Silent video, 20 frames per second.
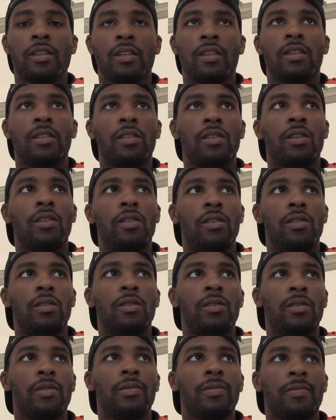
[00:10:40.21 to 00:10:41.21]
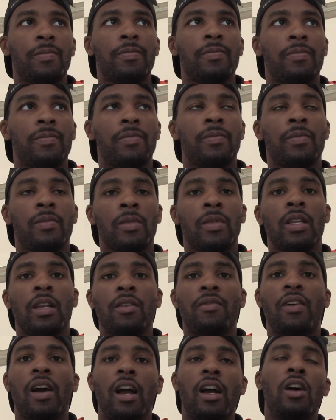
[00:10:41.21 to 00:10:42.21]
So
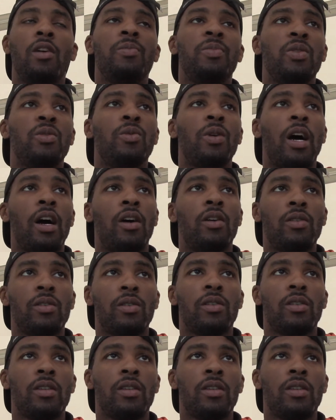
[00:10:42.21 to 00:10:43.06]
if I help you out,